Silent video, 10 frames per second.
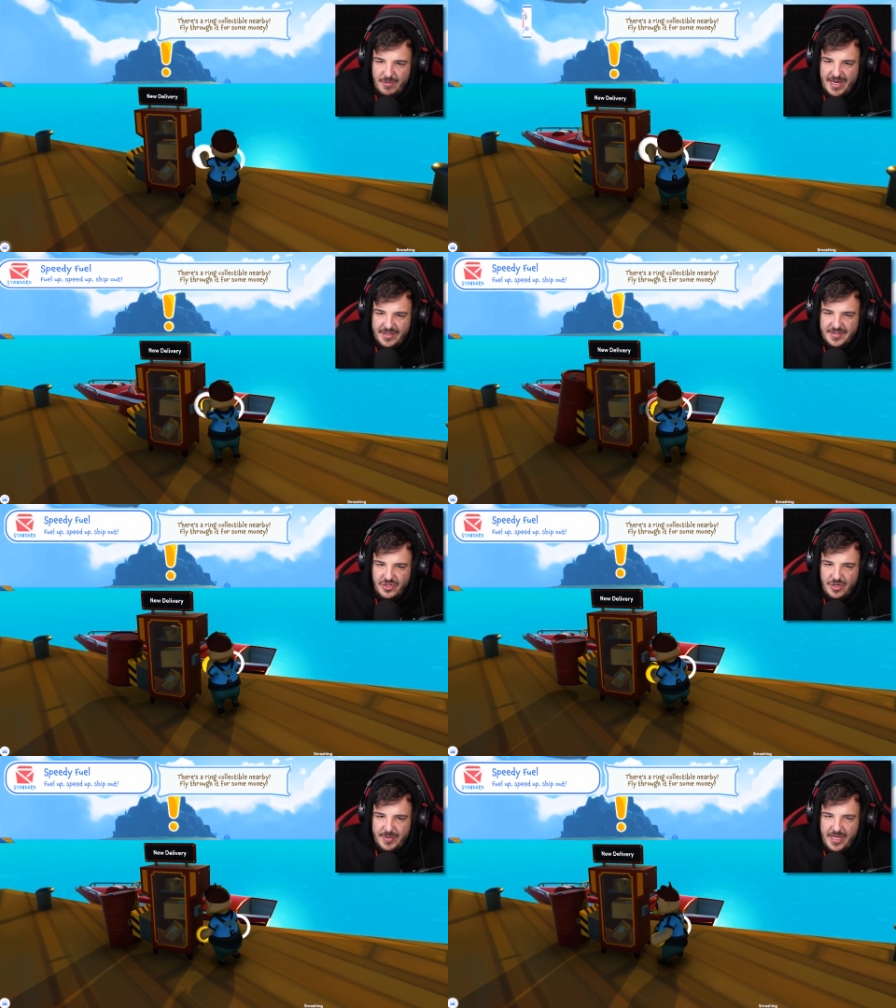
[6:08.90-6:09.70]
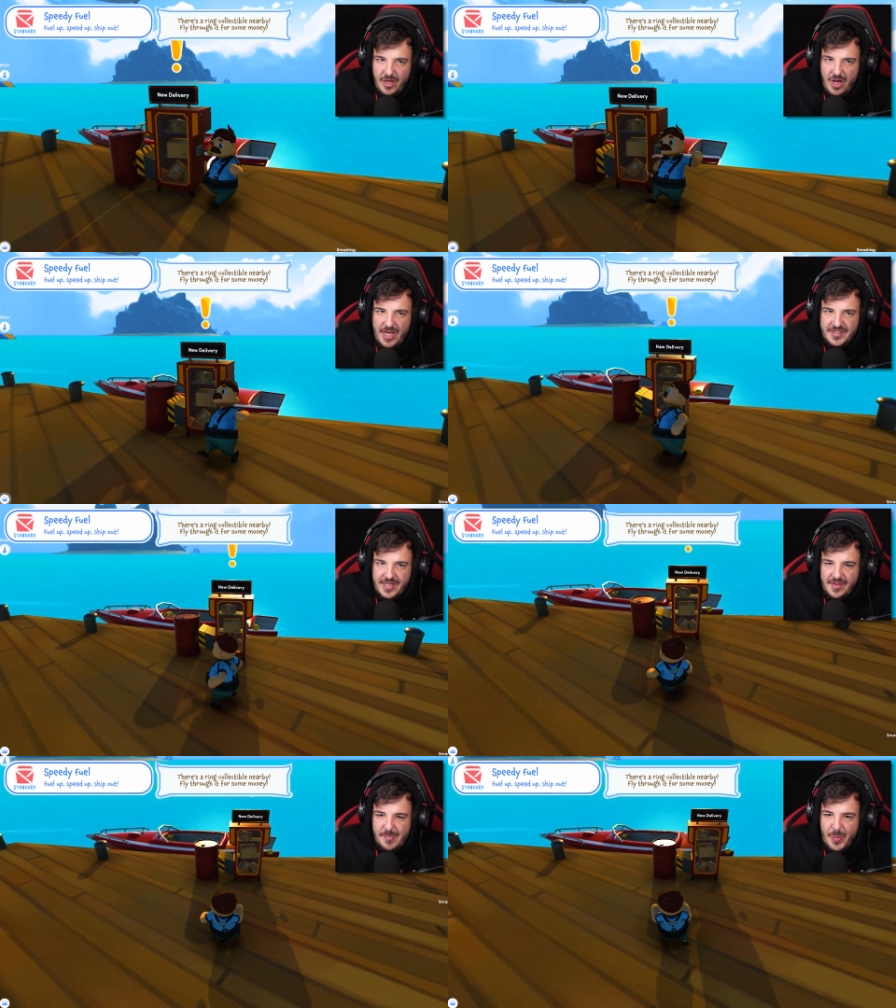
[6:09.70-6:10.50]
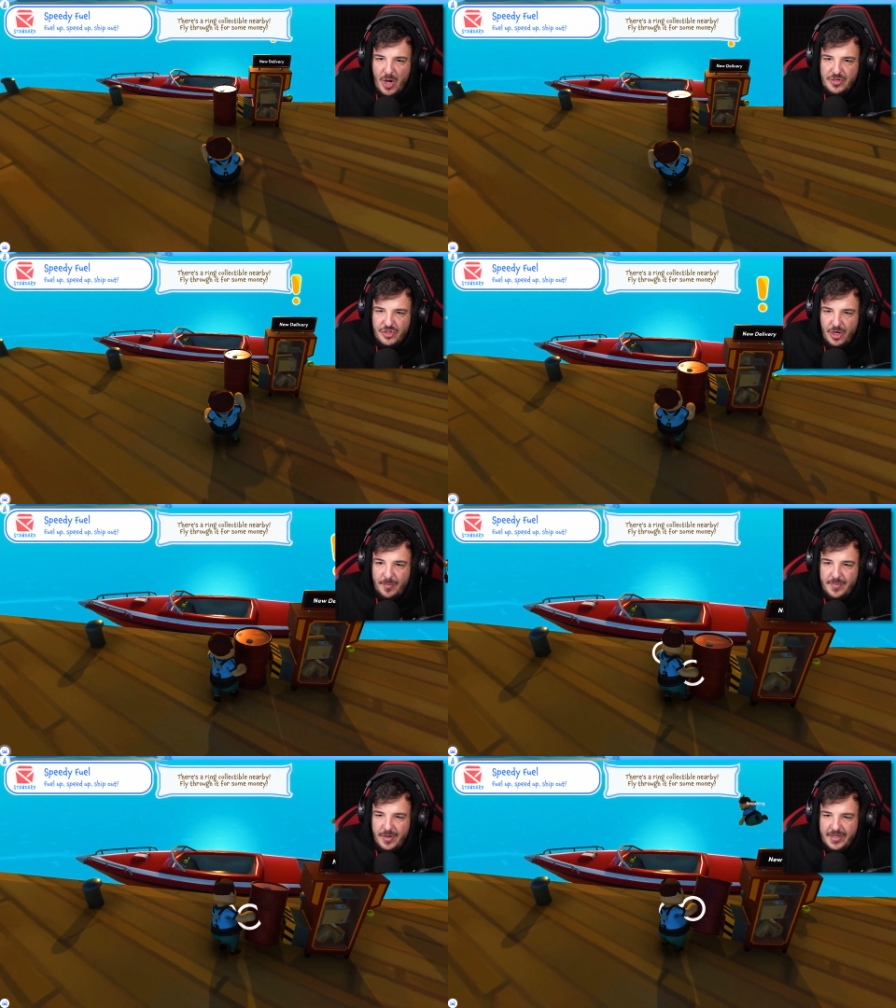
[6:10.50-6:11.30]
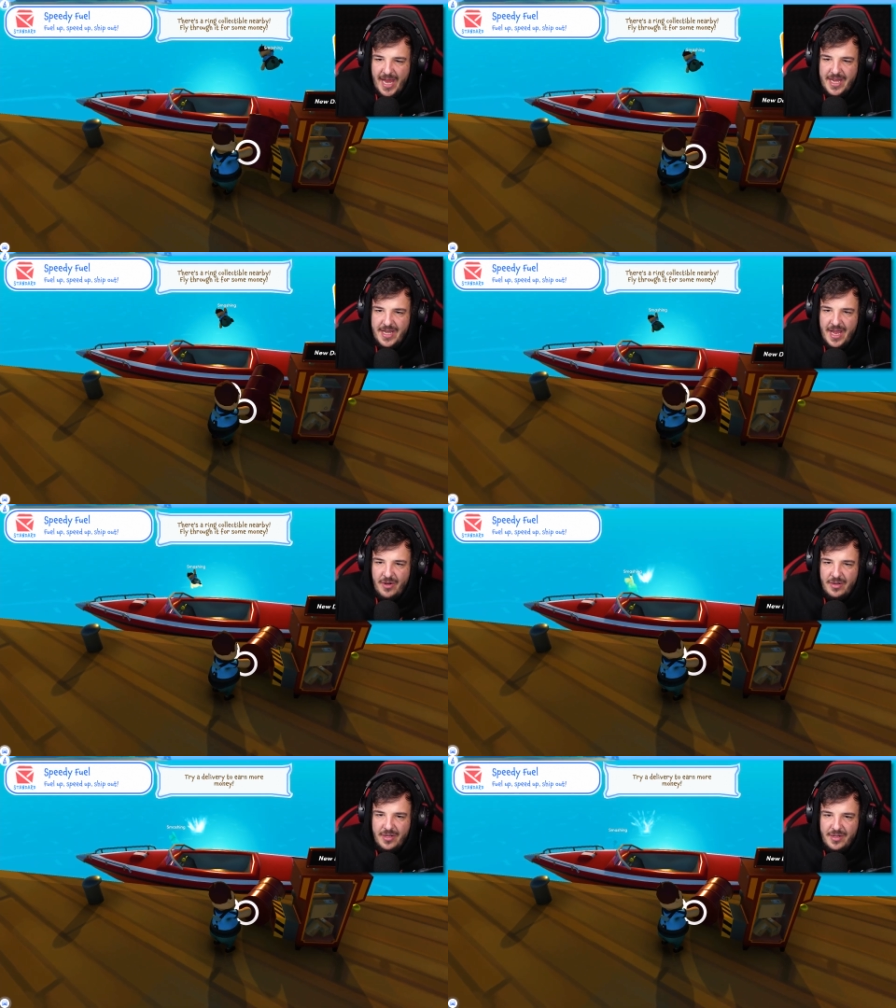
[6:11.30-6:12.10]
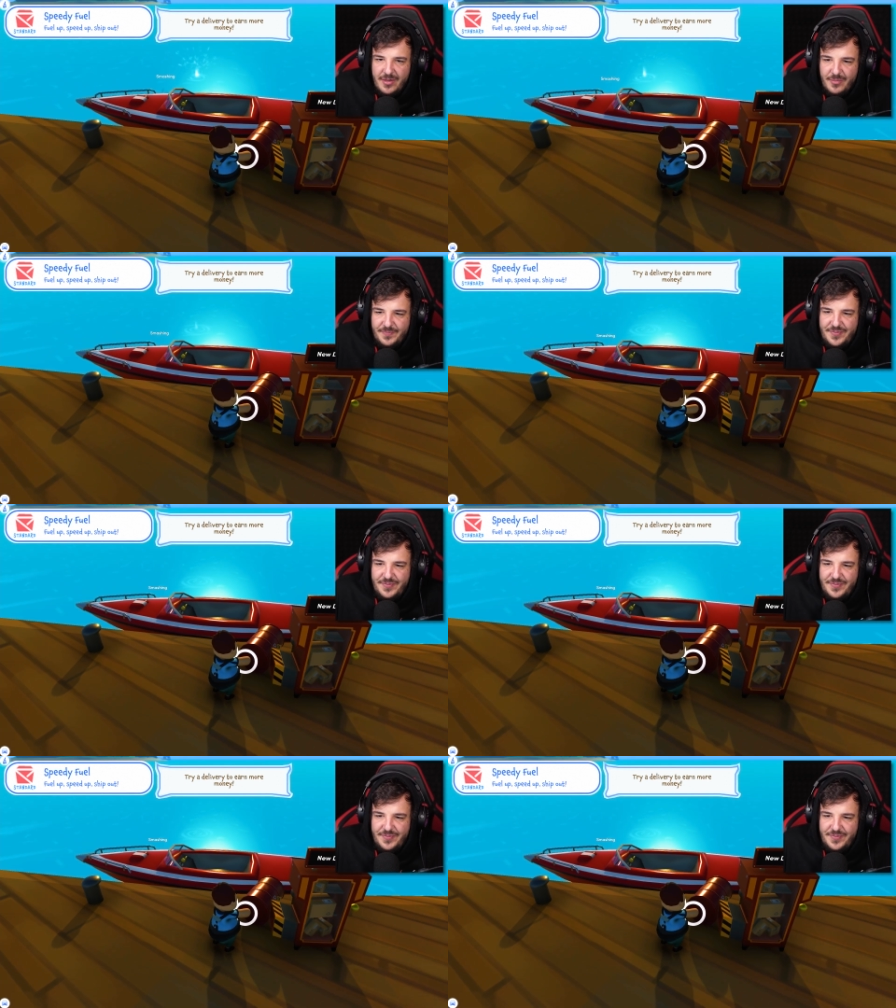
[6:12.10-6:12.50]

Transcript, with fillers: Wait, there's a job here. Oh, it's another boat job. Okay, oh, now. No.